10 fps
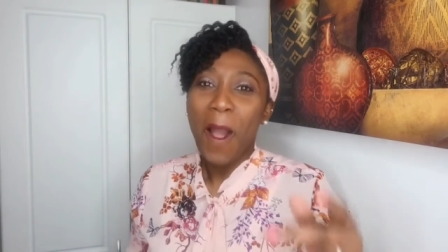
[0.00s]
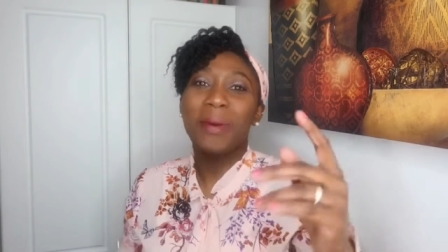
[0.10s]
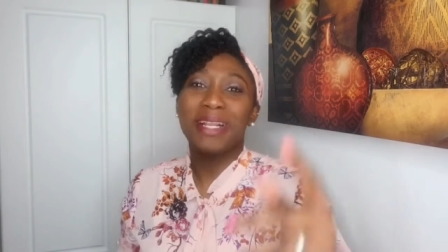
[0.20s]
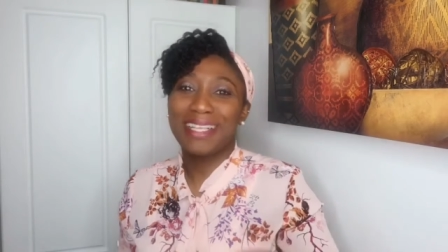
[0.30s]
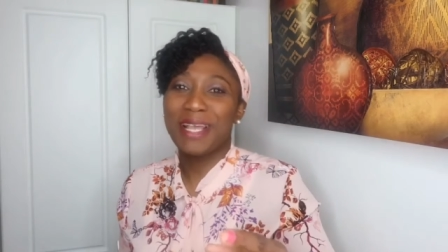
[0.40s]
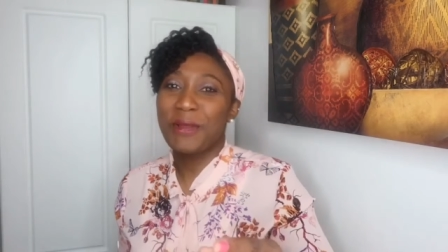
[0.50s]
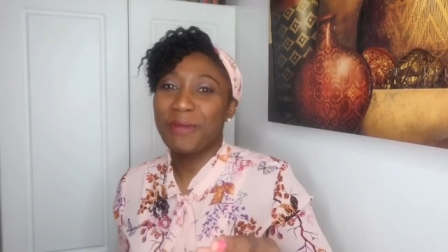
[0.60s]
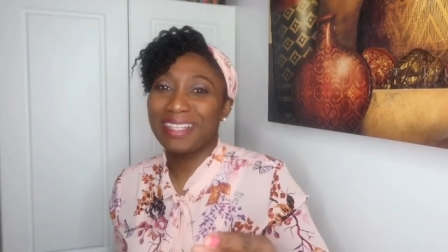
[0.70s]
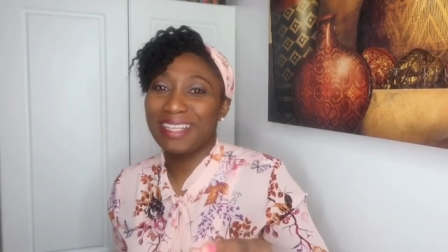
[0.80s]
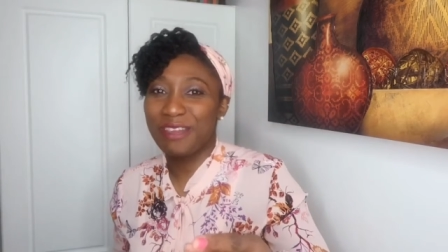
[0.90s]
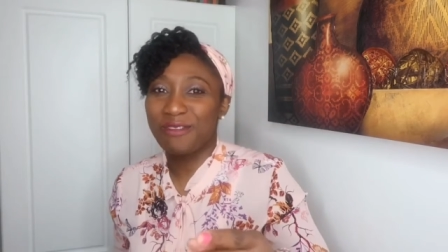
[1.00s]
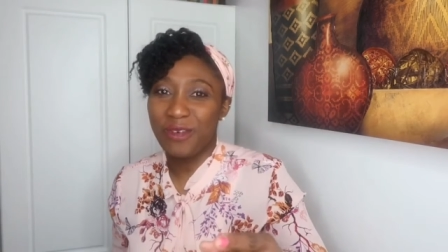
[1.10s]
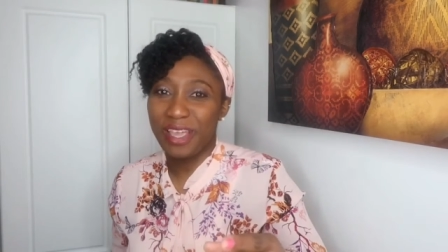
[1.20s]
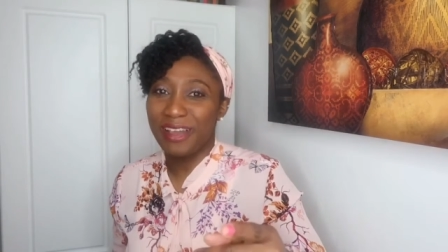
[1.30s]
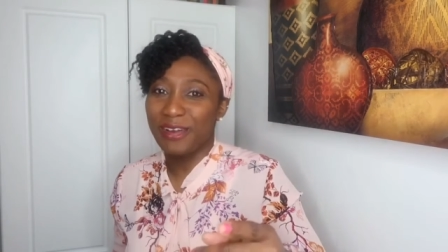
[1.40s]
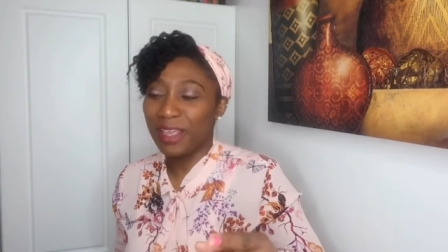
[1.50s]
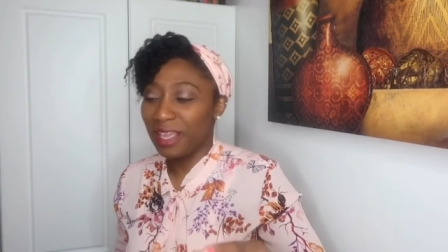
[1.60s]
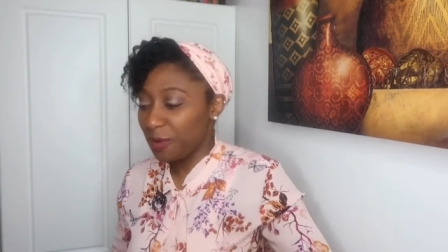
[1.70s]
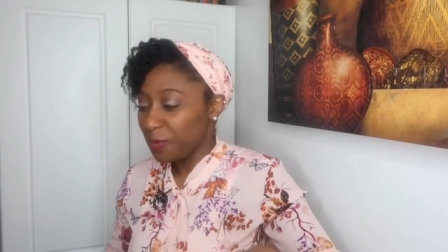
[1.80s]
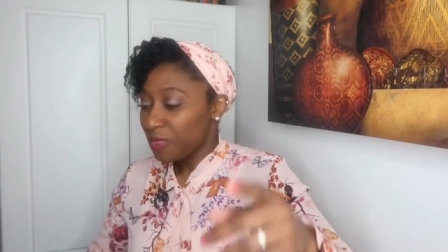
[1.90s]
I'm gonna tell you about the giveaway,
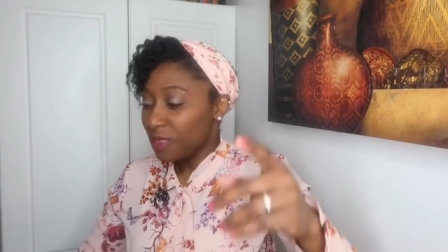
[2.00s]
okay?